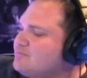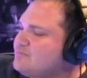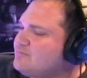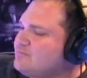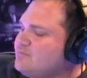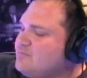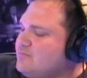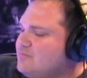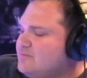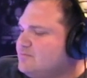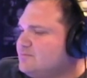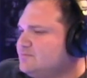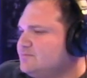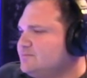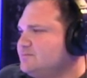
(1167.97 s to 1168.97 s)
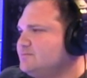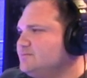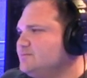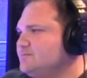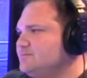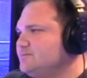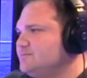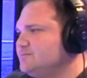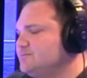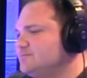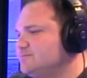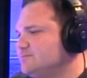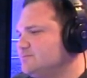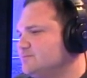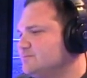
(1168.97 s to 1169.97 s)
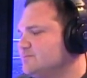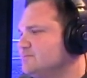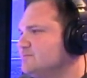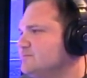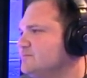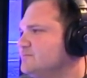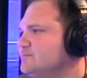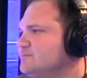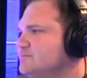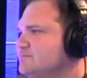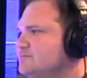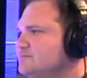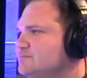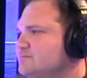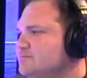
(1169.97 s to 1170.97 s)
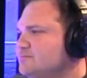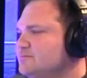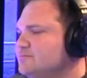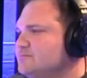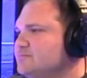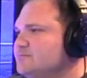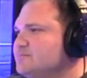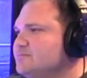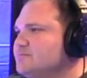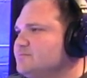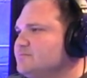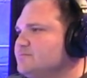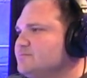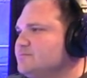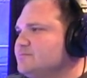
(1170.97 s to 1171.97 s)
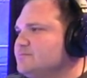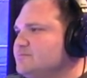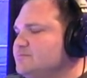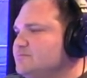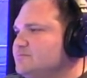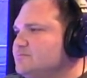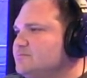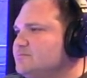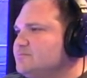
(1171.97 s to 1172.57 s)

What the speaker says: This person isn't speaking.